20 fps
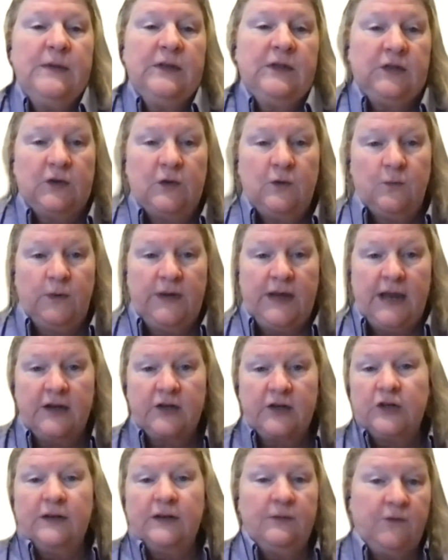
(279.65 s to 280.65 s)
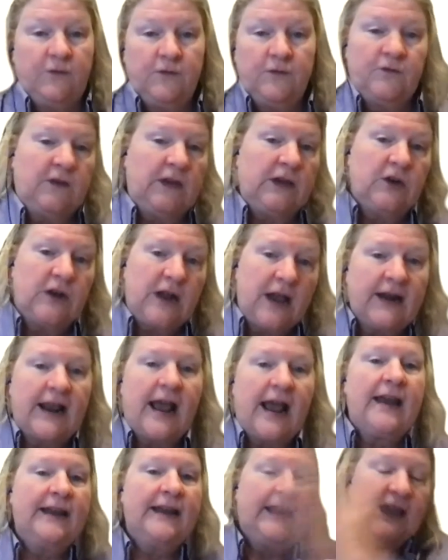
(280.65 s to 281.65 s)
And so we actually figured out
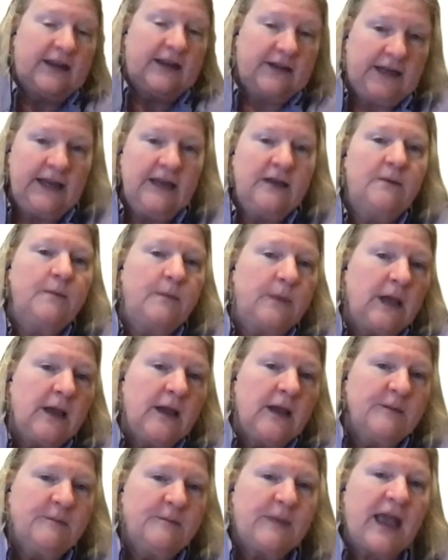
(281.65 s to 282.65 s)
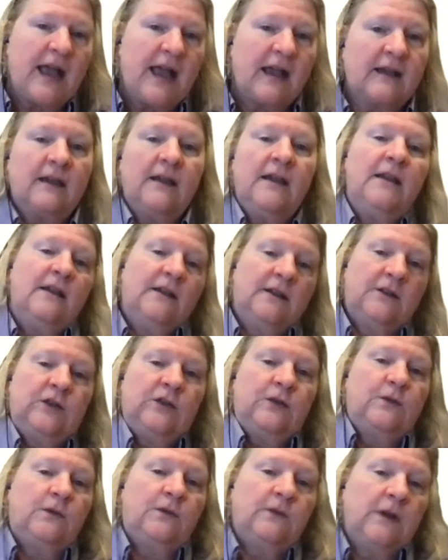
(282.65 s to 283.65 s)
how to get him back
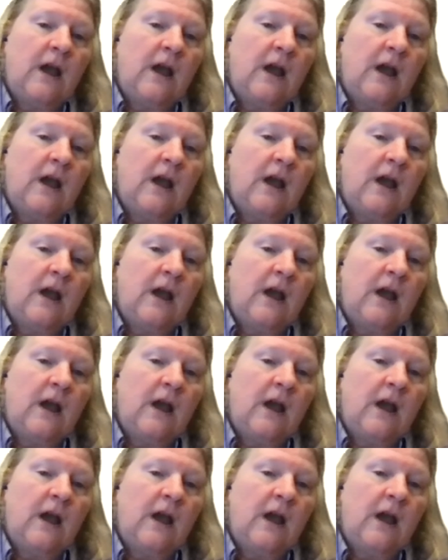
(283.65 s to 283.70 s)
to